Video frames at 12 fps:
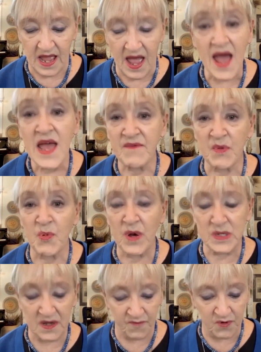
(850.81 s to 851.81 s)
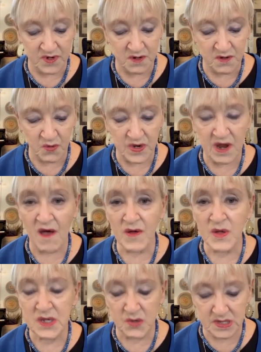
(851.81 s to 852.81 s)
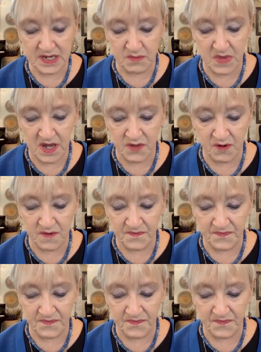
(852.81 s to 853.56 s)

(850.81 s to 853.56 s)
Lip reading: "I have a present for you 3 also," said Mother.